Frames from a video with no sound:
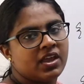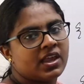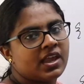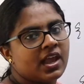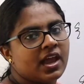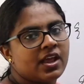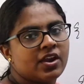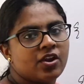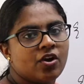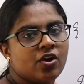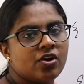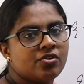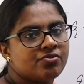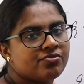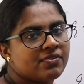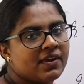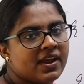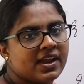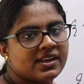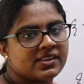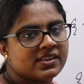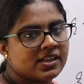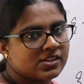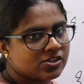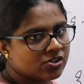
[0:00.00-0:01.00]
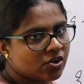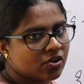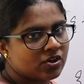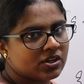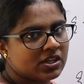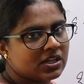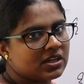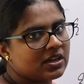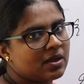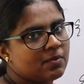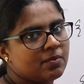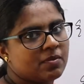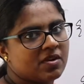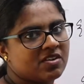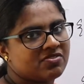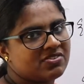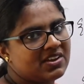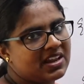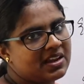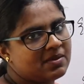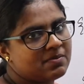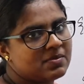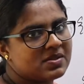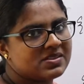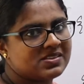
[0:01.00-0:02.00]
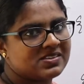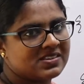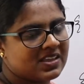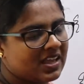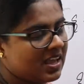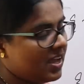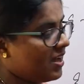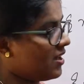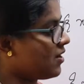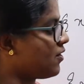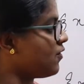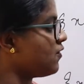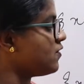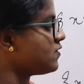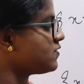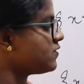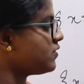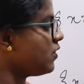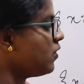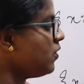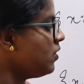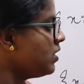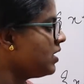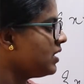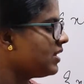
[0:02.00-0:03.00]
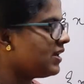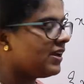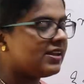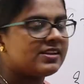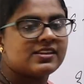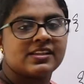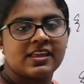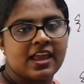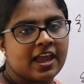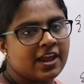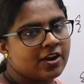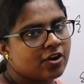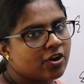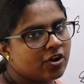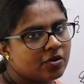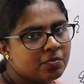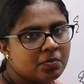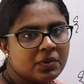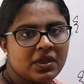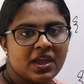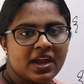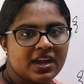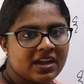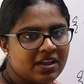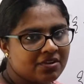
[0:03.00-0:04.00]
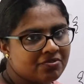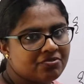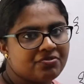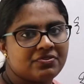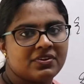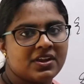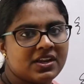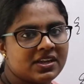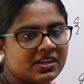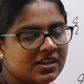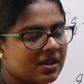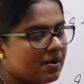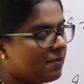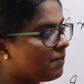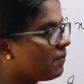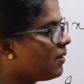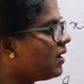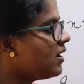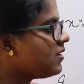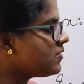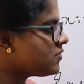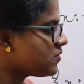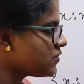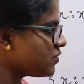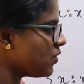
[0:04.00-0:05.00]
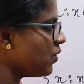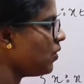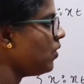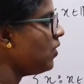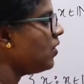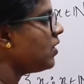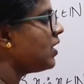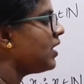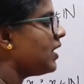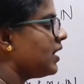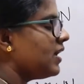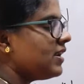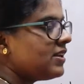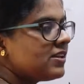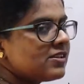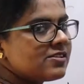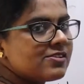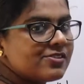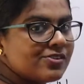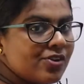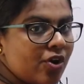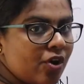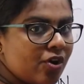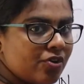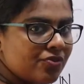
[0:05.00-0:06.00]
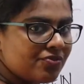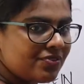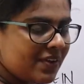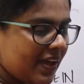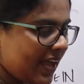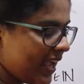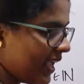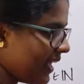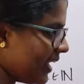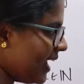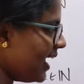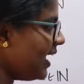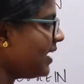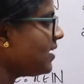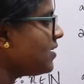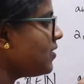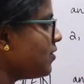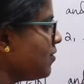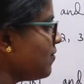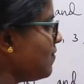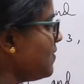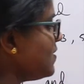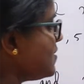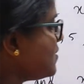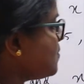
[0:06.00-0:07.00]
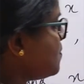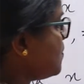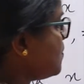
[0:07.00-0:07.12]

cannot find the total number of elements here also. It cannot be a definite number. So, it is not finite, which